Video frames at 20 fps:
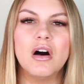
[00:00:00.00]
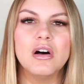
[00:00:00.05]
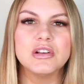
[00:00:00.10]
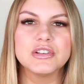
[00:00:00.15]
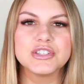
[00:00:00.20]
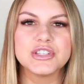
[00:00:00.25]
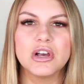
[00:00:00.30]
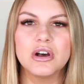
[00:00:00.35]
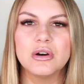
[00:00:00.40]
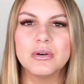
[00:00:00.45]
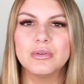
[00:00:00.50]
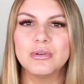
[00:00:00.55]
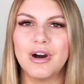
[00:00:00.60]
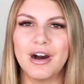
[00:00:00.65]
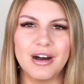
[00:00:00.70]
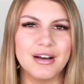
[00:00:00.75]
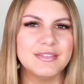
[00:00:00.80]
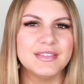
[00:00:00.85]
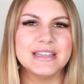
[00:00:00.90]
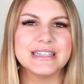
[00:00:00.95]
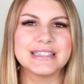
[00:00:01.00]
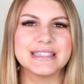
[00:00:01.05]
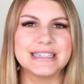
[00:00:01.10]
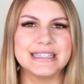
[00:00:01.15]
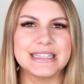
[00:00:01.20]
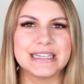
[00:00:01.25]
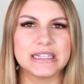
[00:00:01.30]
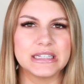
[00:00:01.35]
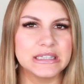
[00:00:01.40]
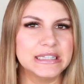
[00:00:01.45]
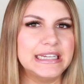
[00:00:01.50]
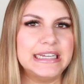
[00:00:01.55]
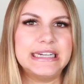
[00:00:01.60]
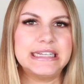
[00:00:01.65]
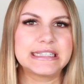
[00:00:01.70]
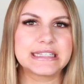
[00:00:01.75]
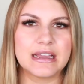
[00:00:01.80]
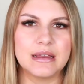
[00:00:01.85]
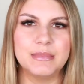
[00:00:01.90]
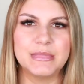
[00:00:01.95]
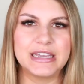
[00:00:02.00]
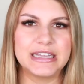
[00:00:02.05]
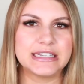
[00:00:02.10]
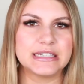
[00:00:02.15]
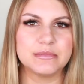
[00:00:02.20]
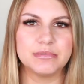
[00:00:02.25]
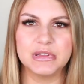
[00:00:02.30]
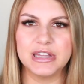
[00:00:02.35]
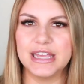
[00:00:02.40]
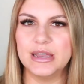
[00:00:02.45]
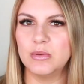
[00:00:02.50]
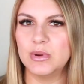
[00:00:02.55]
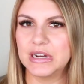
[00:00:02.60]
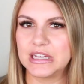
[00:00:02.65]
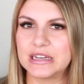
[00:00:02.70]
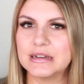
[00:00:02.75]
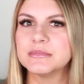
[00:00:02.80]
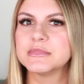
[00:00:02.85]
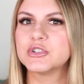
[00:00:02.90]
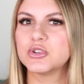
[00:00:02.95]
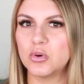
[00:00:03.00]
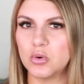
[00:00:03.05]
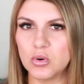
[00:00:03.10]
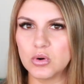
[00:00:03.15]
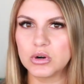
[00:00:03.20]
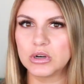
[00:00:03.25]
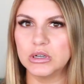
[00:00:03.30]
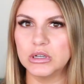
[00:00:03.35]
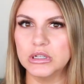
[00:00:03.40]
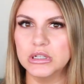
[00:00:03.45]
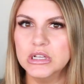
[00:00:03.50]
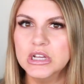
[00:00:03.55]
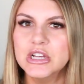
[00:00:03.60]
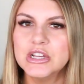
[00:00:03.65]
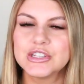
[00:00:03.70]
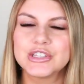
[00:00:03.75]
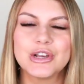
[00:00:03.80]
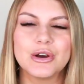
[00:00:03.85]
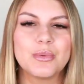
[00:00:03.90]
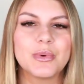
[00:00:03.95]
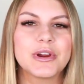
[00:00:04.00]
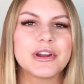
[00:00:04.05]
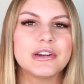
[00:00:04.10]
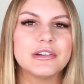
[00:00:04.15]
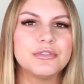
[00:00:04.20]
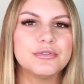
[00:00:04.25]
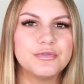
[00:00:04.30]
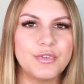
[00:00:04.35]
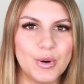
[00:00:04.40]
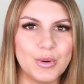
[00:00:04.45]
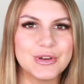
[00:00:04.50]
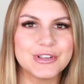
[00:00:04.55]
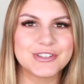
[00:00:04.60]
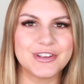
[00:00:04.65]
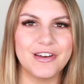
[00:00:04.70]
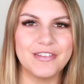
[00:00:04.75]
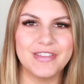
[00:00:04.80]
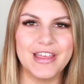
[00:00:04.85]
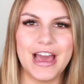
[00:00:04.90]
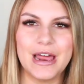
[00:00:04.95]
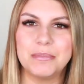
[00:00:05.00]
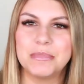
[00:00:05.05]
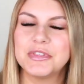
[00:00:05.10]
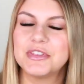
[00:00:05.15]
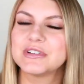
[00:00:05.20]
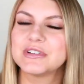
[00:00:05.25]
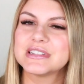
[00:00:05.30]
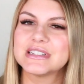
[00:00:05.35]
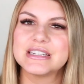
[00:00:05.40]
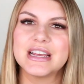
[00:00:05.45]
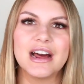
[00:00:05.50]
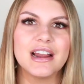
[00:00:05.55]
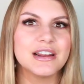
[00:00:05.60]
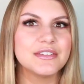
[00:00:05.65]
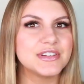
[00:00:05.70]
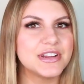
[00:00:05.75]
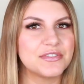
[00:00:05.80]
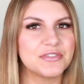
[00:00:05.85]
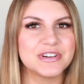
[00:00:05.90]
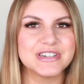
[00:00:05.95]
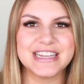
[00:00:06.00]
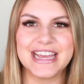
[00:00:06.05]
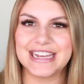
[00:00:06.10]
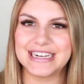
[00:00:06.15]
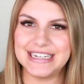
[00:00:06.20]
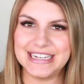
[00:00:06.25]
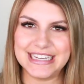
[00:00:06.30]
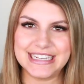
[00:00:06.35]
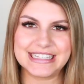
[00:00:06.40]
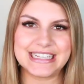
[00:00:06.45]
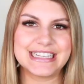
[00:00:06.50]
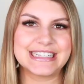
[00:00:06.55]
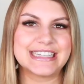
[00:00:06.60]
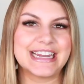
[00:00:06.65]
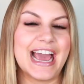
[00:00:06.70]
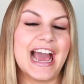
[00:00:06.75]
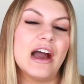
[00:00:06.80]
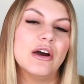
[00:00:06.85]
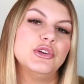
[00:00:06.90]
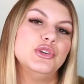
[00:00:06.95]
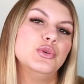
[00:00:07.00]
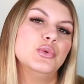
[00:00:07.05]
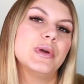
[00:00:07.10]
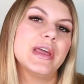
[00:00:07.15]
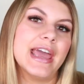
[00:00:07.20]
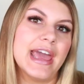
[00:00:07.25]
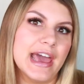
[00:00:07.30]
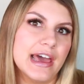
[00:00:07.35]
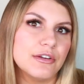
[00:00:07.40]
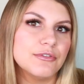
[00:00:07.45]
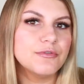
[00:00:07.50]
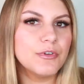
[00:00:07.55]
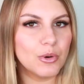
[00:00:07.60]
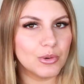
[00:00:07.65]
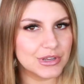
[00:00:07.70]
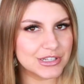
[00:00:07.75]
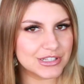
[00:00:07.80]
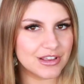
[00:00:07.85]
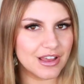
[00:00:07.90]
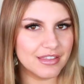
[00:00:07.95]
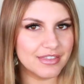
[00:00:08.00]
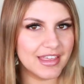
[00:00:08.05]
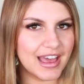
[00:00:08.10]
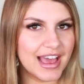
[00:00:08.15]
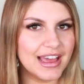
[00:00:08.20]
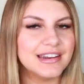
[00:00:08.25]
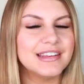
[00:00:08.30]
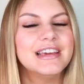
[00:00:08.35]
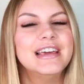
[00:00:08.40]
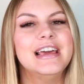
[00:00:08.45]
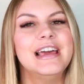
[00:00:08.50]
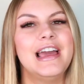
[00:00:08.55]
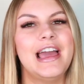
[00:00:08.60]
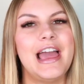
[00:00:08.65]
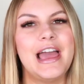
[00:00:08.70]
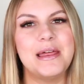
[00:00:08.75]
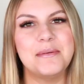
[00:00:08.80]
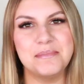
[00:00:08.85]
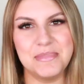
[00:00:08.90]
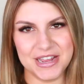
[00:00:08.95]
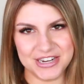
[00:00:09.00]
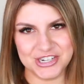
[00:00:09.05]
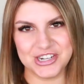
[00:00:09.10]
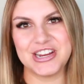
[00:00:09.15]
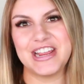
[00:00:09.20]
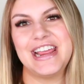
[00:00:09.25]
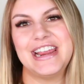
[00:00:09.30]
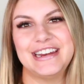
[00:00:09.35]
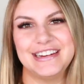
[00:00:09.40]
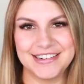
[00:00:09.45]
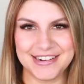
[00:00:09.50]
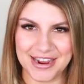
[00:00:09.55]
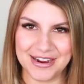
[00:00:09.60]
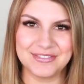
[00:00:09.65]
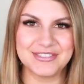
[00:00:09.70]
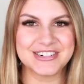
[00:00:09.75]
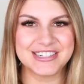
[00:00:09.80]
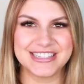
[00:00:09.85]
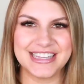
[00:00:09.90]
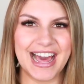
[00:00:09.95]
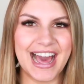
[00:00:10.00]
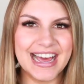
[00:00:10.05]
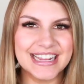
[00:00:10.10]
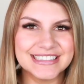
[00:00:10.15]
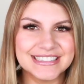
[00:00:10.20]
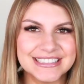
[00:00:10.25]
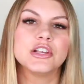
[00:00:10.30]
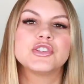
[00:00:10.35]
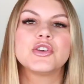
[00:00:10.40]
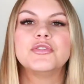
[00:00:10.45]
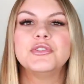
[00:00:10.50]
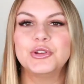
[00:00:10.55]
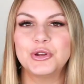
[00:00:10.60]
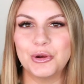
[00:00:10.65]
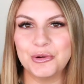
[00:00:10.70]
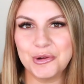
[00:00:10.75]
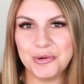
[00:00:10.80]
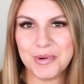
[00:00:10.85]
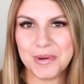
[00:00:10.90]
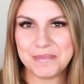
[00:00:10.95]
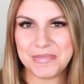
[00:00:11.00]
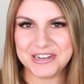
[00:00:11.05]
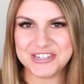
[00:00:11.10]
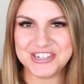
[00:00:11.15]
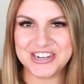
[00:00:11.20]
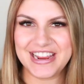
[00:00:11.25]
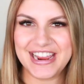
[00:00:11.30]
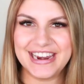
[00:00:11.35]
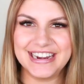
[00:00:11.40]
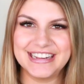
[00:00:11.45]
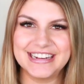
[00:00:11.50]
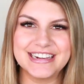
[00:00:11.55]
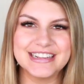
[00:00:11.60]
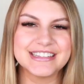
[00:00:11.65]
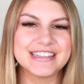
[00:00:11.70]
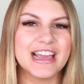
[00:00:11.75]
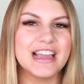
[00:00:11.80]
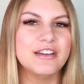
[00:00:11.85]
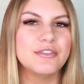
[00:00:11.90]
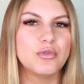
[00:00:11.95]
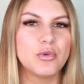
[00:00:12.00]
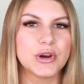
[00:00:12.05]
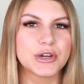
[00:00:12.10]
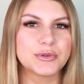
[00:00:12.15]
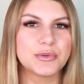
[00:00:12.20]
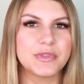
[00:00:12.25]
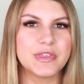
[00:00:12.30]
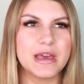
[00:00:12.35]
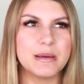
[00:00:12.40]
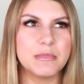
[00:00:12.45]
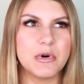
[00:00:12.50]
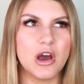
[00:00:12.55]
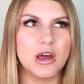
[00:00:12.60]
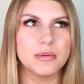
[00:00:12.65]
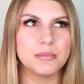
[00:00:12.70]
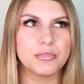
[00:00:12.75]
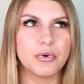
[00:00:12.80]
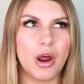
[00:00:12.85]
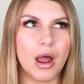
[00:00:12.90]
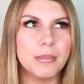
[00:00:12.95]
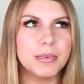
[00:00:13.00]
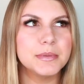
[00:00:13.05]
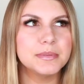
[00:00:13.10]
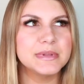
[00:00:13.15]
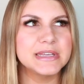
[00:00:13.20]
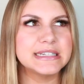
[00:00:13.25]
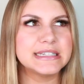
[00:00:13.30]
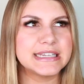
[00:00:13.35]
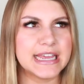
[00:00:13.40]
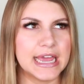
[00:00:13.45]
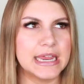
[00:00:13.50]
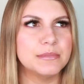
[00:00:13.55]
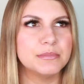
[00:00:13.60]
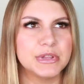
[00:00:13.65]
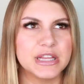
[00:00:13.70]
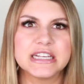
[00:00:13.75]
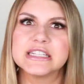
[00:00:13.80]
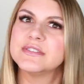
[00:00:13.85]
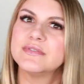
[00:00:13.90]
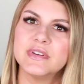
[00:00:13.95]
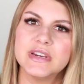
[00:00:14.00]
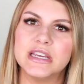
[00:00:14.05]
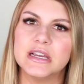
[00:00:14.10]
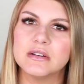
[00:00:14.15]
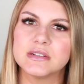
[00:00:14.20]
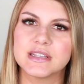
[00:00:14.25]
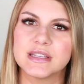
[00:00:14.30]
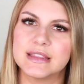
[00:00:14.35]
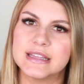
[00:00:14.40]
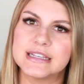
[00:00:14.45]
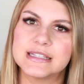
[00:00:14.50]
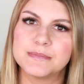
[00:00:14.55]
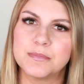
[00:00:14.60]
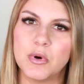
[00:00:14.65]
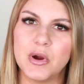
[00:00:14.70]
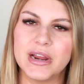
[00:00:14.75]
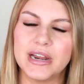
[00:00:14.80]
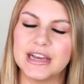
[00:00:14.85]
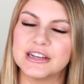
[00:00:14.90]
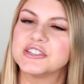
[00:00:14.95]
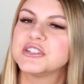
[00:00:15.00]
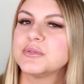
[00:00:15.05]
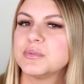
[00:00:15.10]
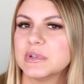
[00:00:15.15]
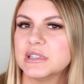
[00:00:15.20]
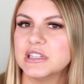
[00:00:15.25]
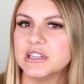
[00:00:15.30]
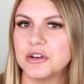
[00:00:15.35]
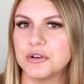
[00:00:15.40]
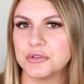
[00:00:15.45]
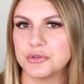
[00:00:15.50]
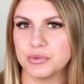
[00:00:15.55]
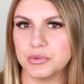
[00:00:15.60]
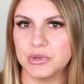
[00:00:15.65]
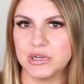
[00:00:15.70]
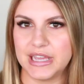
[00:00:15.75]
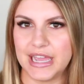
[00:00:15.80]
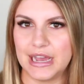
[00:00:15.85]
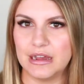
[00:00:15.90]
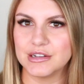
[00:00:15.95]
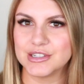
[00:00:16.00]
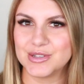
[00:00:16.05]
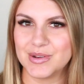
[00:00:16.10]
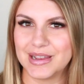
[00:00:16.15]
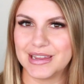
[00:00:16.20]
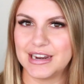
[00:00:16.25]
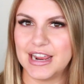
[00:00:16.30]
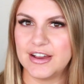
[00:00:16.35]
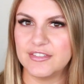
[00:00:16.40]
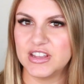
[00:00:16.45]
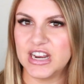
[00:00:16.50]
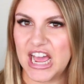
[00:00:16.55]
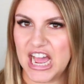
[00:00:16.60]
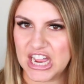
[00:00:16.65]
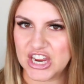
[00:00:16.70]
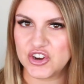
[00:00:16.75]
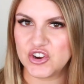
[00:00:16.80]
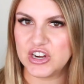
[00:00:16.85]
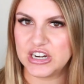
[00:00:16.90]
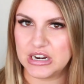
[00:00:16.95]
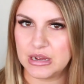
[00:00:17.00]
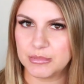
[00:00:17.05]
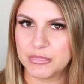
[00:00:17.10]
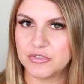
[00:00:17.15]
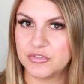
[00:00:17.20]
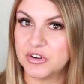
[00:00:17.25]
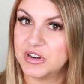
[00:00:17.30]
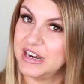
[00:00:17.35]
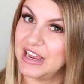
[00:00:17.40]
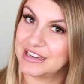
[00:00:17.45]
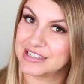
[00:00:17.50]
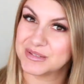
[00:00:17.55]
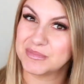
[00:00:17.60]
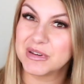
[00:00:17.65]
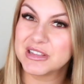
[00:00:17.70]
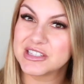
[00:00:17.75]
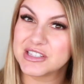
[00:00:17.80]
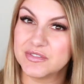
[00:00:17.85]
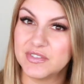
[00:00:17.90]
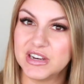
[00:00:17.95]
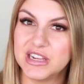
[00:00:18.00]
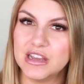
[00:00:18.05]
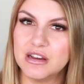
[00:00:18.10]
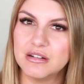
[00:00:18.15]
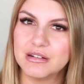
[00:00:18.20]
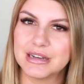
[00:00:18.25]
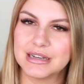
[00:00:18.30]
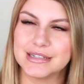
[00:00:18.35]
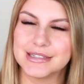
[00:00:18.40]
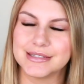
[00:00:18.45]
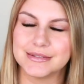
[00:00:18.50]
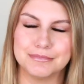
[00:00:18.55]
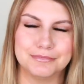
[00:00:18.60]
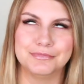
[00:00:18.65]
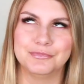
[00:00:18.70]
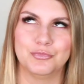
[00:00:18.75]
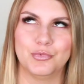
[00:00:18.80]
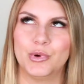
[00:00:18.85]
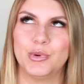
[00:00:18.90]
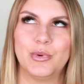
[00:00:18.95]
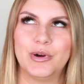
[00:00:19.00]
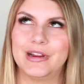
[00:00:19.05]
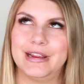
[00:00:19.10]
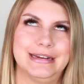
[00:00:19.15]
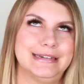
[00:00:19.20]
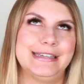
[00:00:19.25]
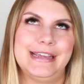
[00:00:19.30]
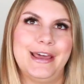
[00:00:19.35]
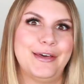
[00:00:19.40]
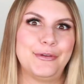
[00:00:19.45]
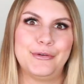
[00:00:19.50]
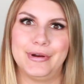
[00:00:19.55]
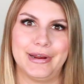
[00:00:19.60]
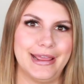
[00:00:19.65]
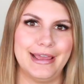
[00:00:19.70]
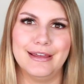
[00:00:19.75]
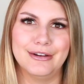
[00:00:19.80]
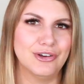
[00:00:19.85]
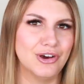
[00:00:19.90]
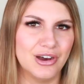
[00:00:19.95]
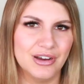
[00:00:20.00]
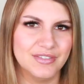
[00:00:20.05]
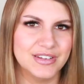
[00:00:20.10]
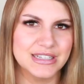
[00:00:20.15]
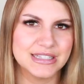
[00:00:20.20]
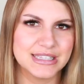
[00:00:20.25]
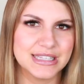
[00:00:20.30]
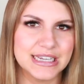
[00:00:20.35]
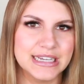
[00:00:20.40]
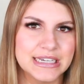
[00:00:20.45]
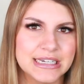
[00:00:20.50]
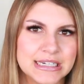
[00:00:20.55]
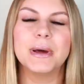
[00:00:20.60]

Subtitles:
Also, obviously the clit is coming into play when it comes to oral. So we're gonna focus on that. But a ton of different techniques as to how you can focus on that. And Beducated covers that. So if you don't know what Beducated is, I've worked with them on probably 10 plus videos at this point. I should really go through and count so I can have an accurate number for next month's video, because we're working together again, obviously.